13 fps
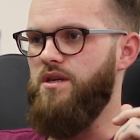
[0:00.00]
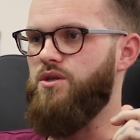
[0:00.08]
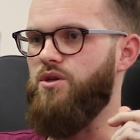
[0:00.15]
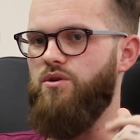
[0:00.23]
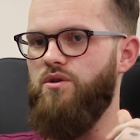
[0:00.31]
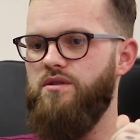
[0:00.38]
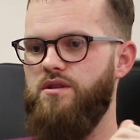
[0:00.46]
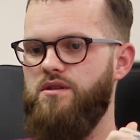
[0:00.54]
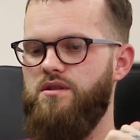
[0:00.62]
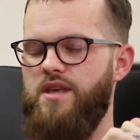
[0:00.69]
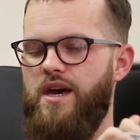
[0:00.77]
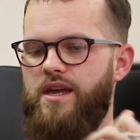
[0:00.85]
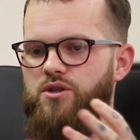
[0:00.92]
So
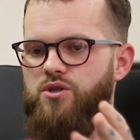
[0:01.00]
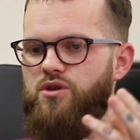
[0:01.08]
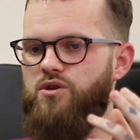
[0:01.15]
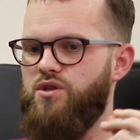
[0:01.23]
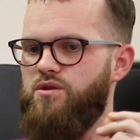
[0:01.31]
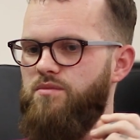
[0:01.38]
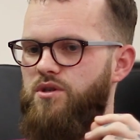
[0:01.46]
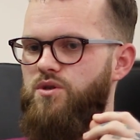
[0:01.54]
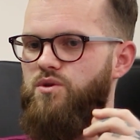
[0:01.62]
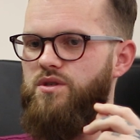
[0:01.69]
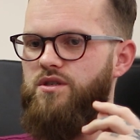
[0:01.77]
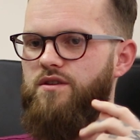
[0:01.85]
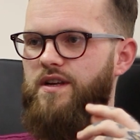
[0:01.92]
that introduced me
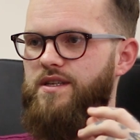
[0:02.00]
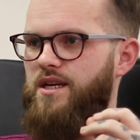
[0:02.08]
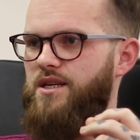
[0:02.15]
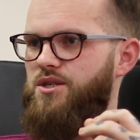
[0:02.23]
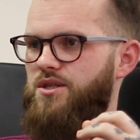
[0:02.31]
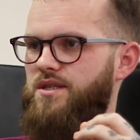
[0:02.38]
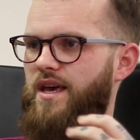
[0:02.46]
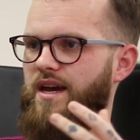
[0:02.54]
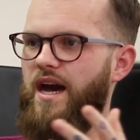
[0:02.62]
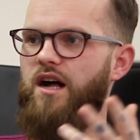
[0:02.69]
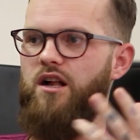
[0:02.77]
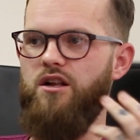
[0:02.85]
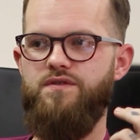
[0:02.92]
to civilizations like
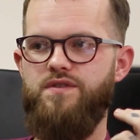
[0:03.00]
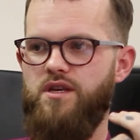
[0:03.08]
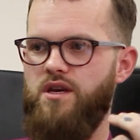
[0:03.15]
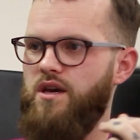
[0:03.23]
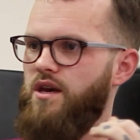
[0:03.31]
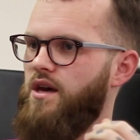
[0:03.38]
elves.